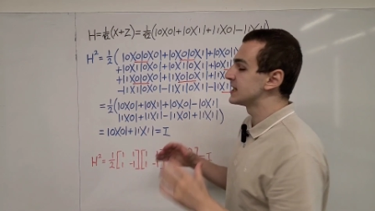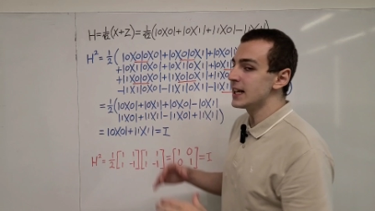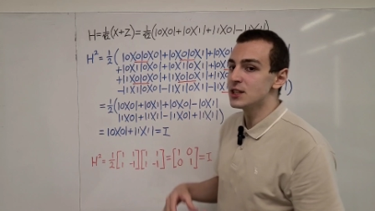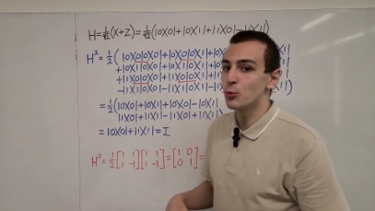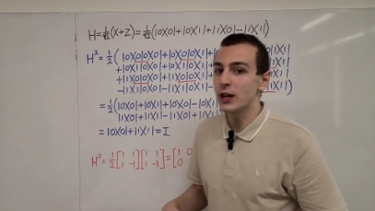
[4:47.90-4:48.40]
of these
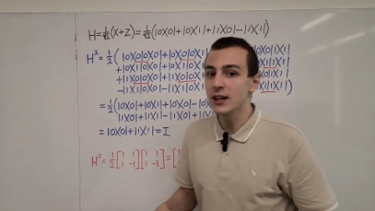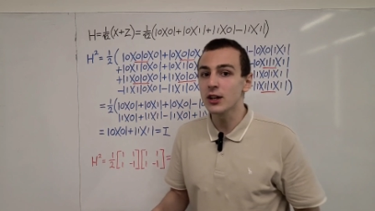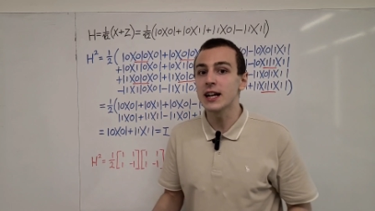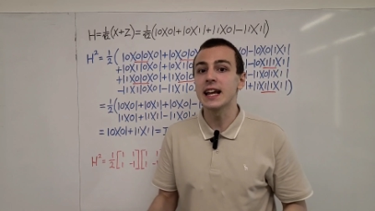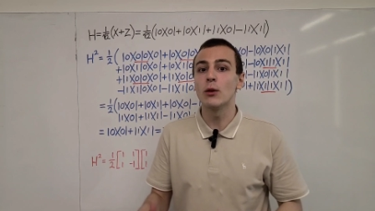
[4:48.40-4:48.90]
states, we're
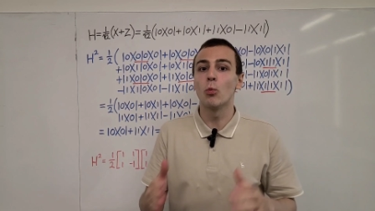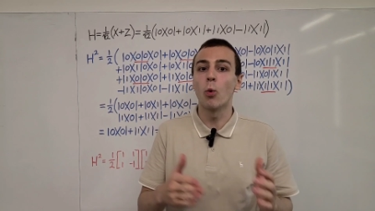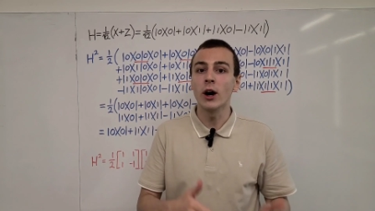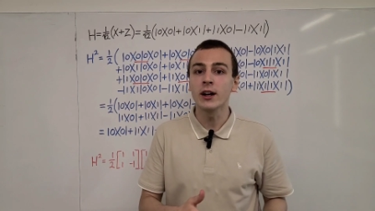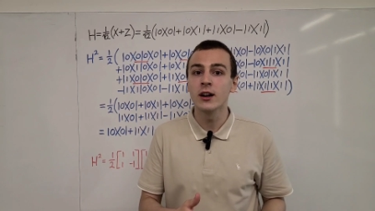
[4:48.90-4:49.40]
either going to get
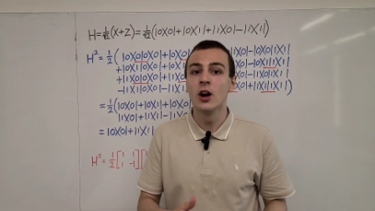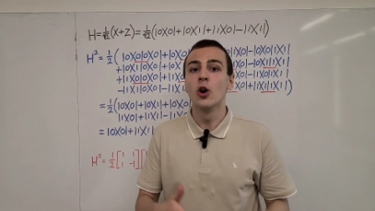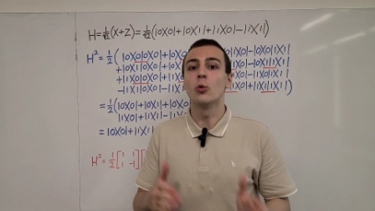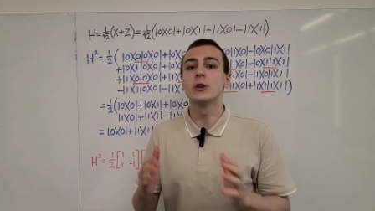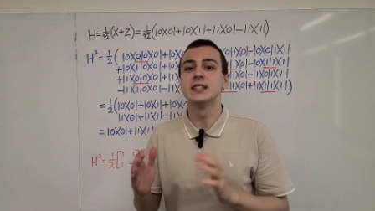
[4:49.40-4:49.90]

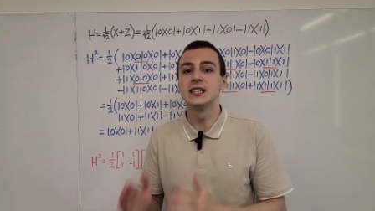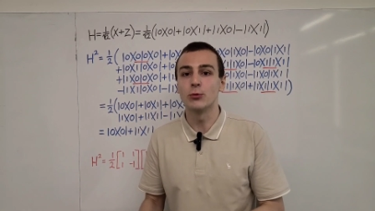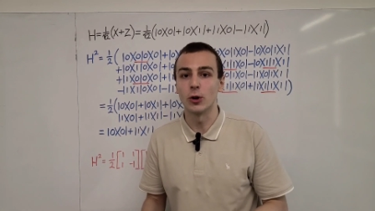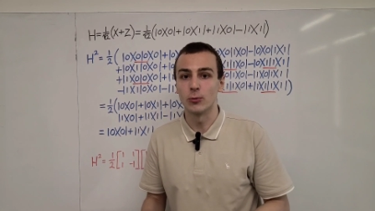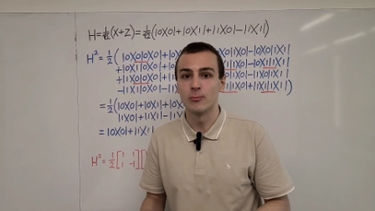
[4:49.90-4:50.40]
one or
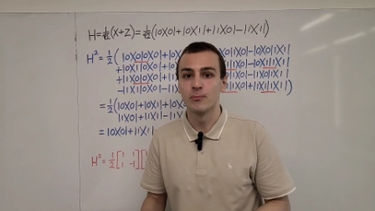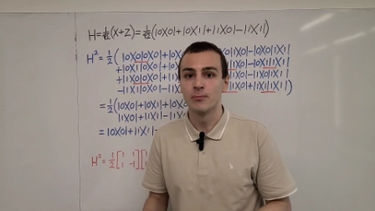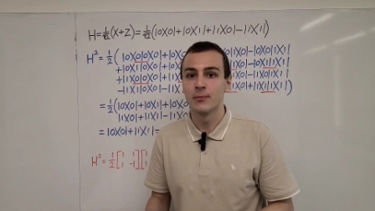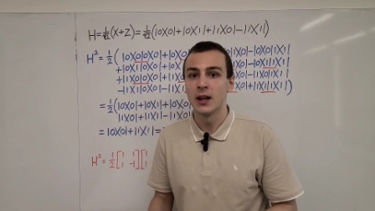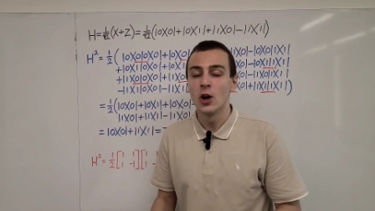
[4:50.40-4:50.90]
zero.
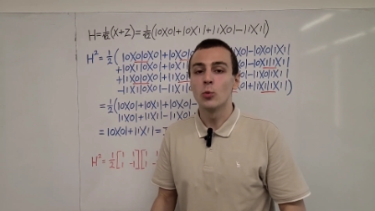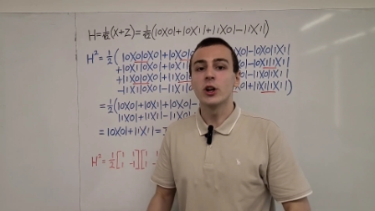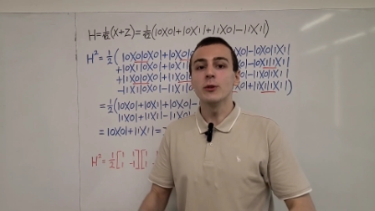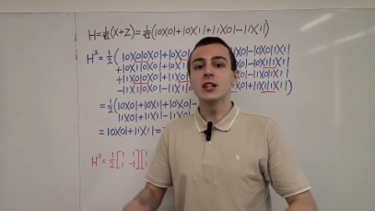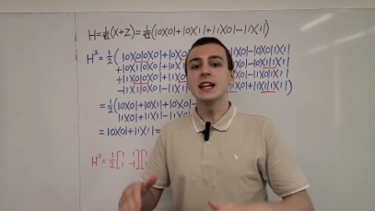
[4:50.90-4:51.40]

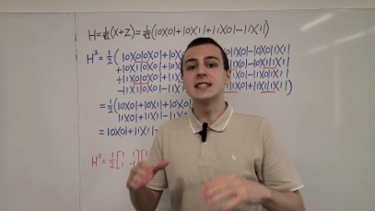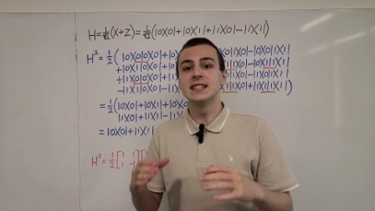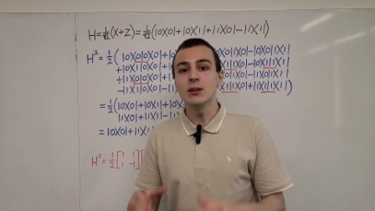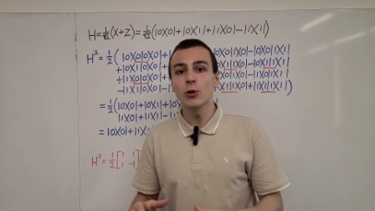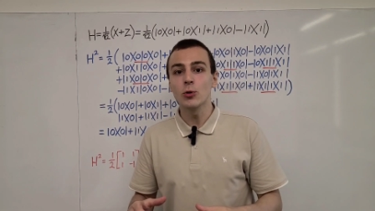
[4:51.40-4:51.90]
We're going to get
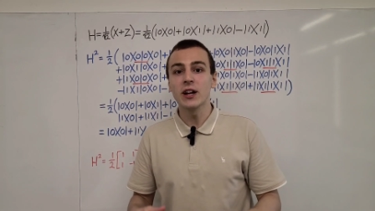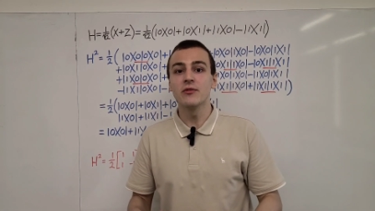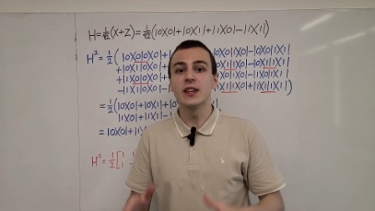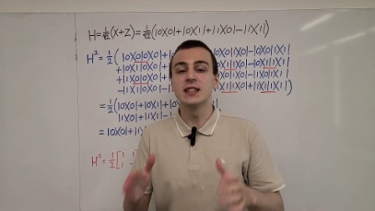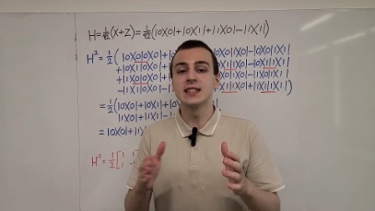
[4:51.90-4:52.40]
zero
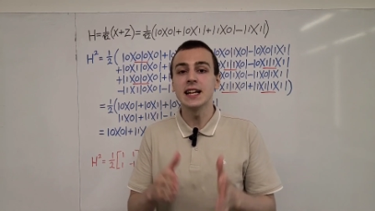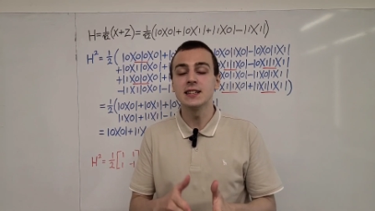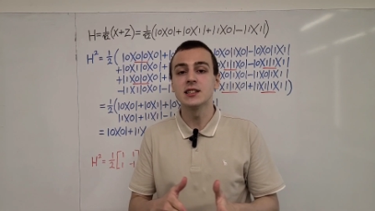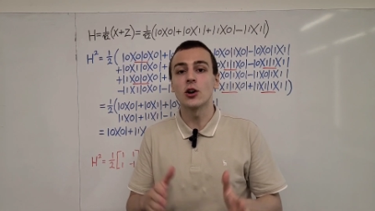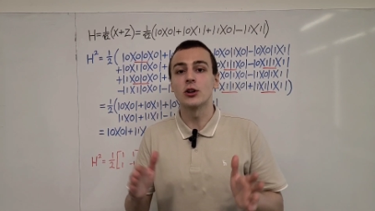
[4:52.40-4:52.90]
if the
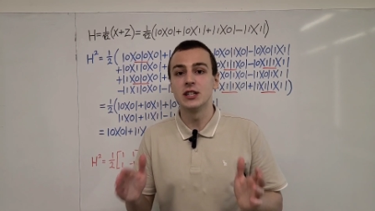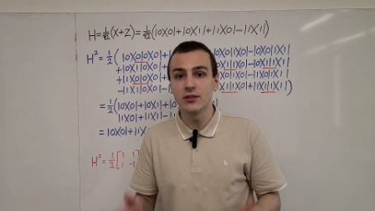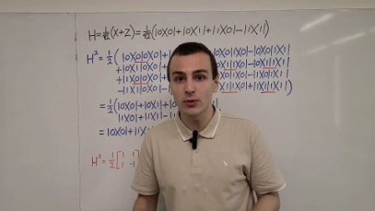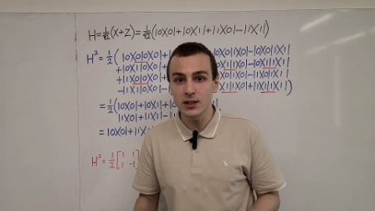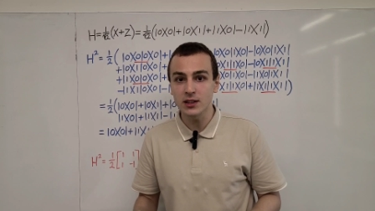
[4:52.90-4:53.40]
states are
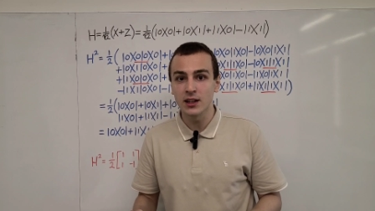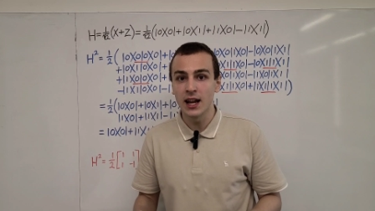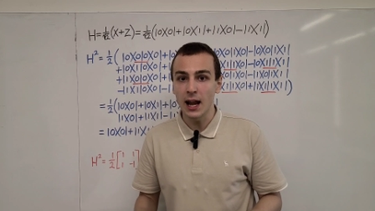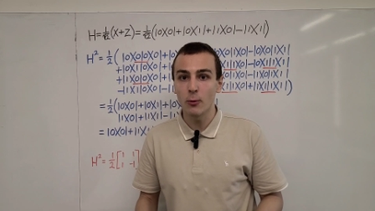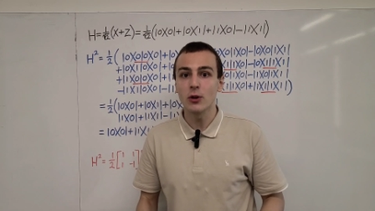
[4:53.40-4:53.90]
different,
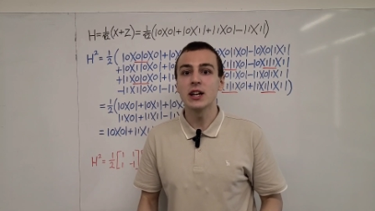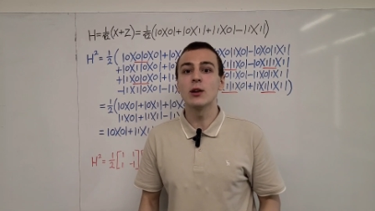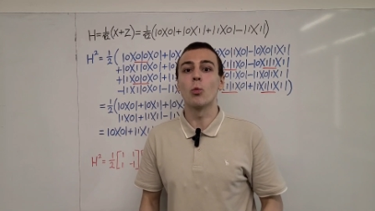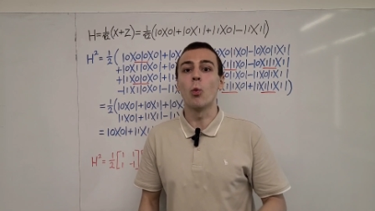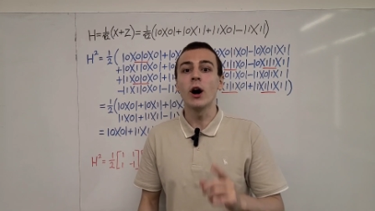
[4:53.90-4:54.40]
and we're going to
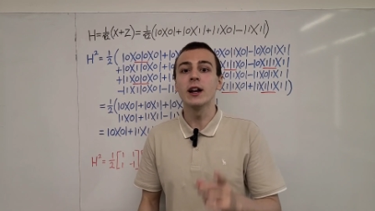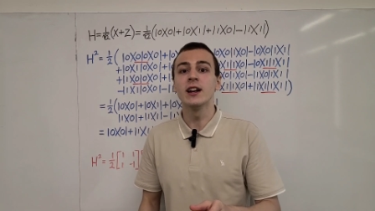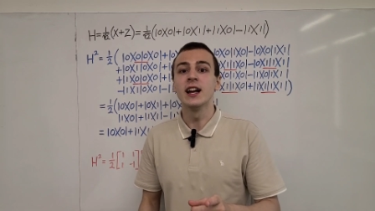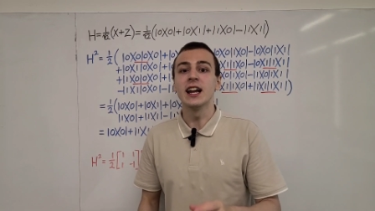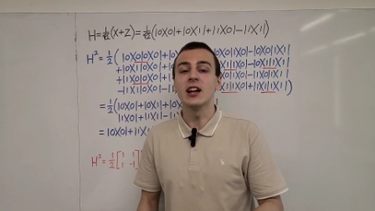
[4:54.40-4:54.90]
get
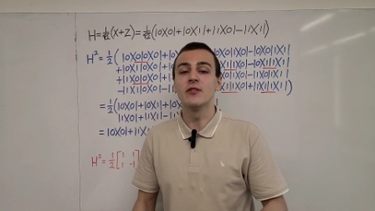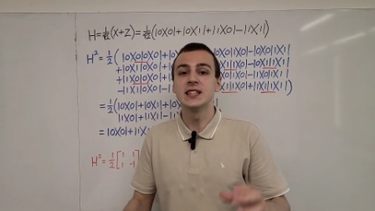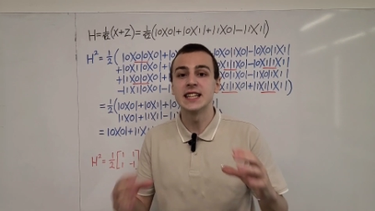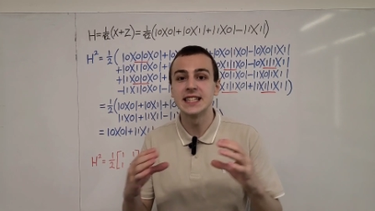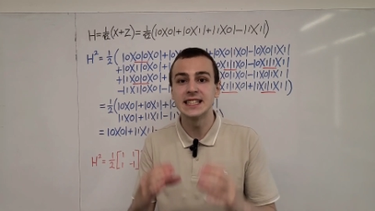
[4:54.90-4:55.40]
one if
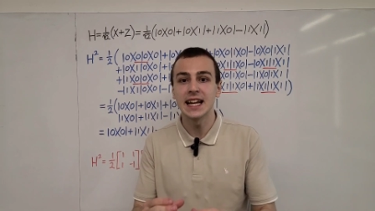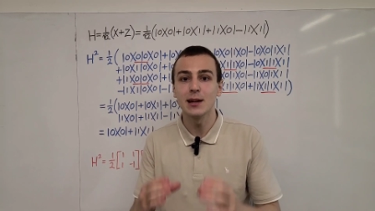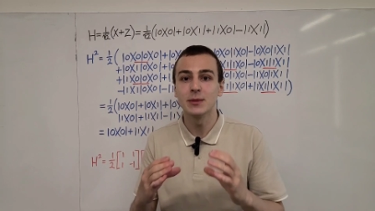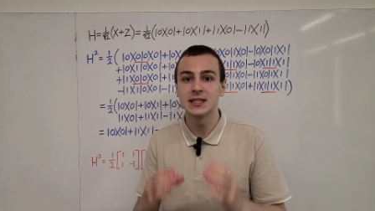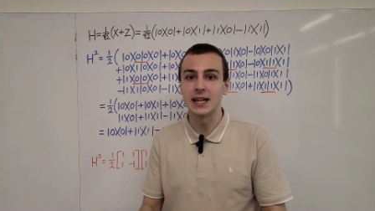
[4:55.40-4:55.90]
it's the
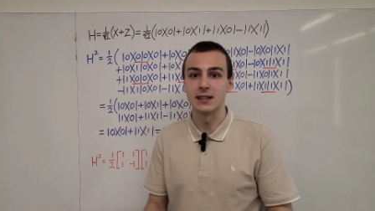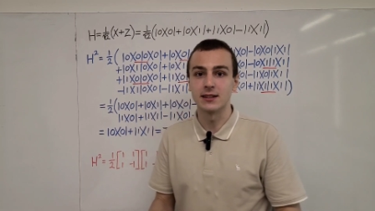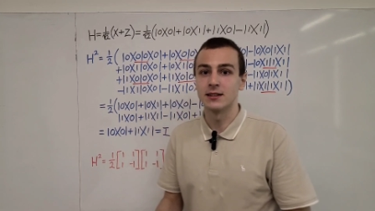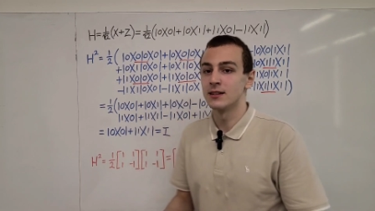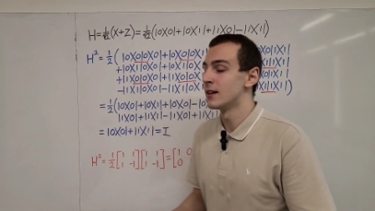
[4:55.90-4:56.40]
same
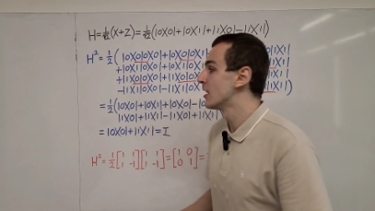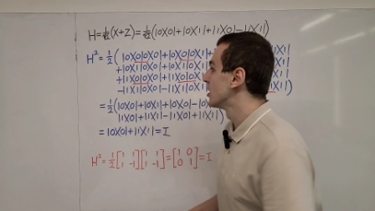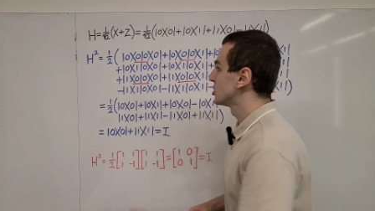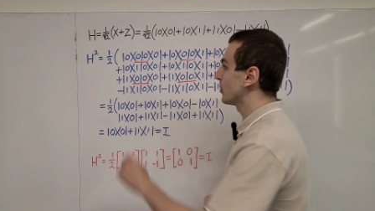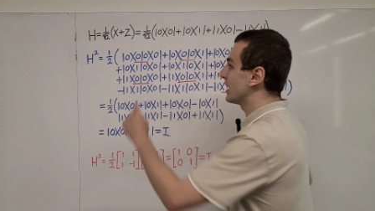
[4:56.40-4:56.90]
state.
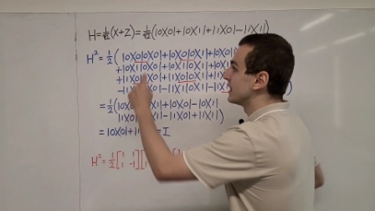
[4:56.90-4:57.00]
So